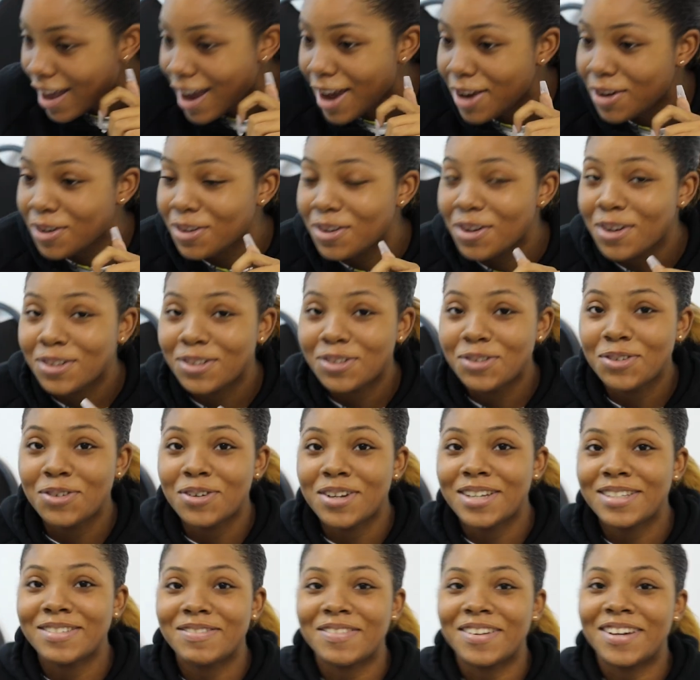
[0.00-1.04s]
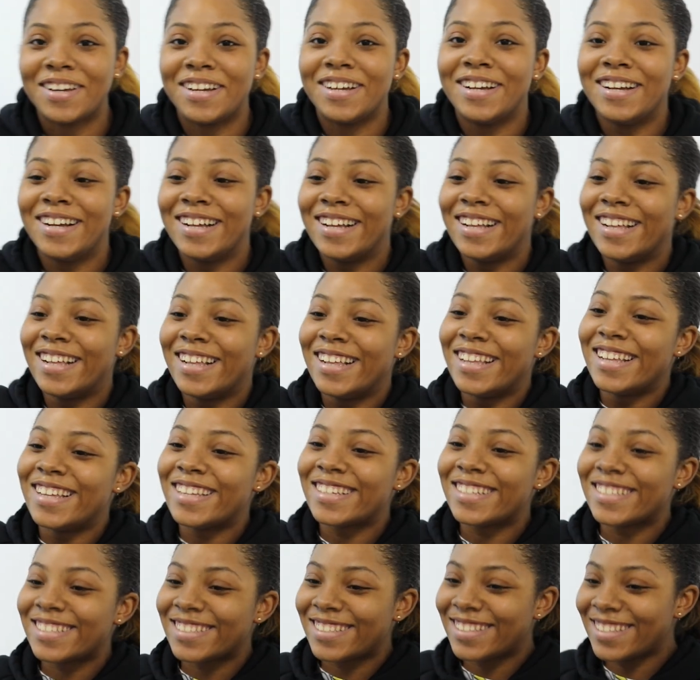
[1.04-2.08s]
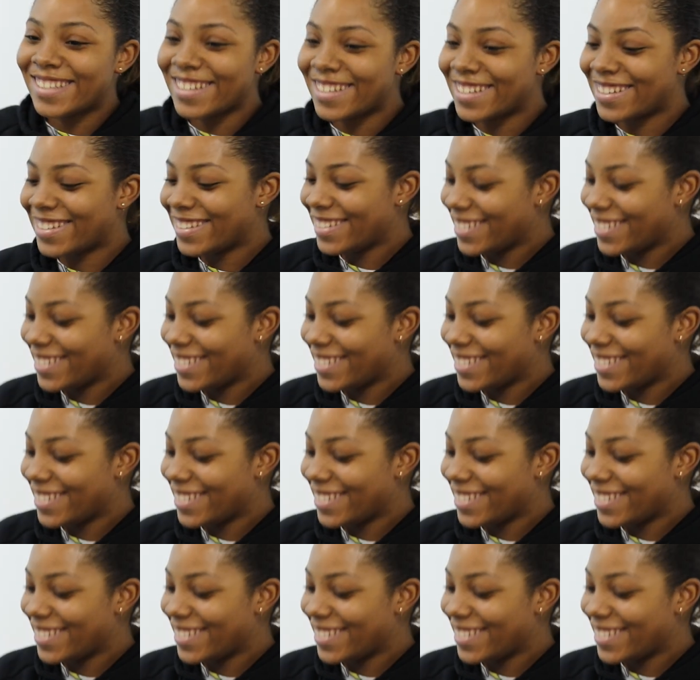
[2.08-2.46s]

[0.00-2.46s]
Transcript: I don't know how to verify. So.